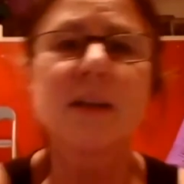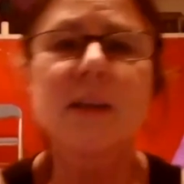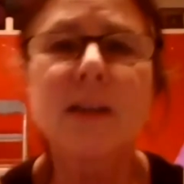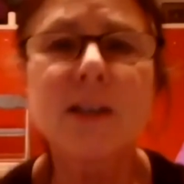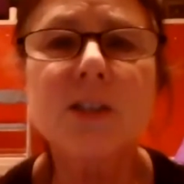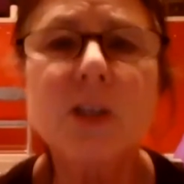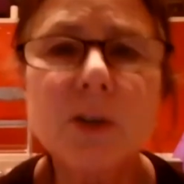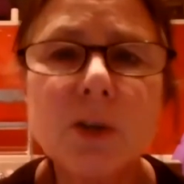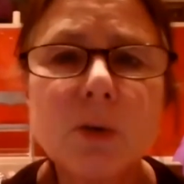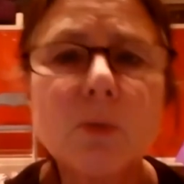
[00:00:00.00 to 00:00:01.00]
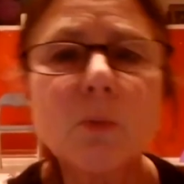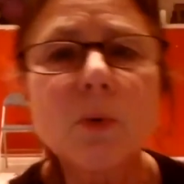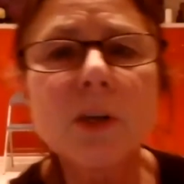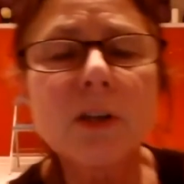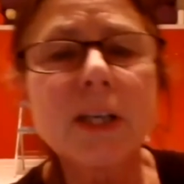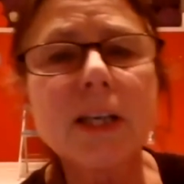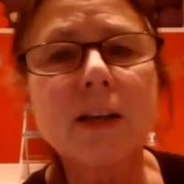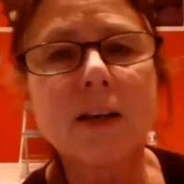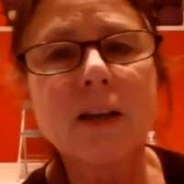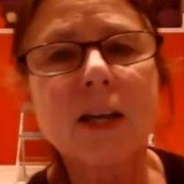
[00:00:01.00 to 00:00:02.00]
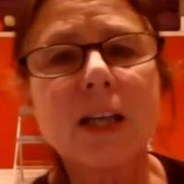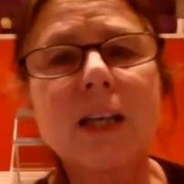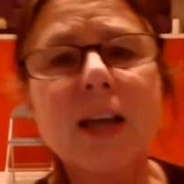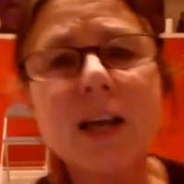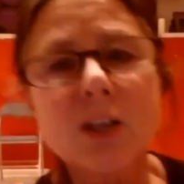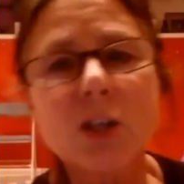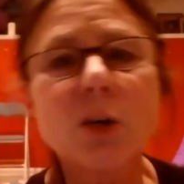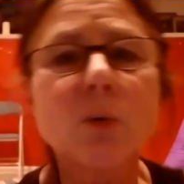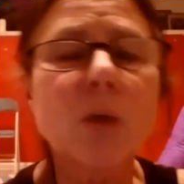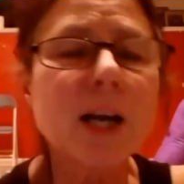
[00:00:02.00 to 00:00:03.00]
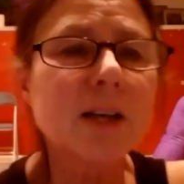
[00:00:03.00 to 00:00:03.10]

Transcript: until you really can get your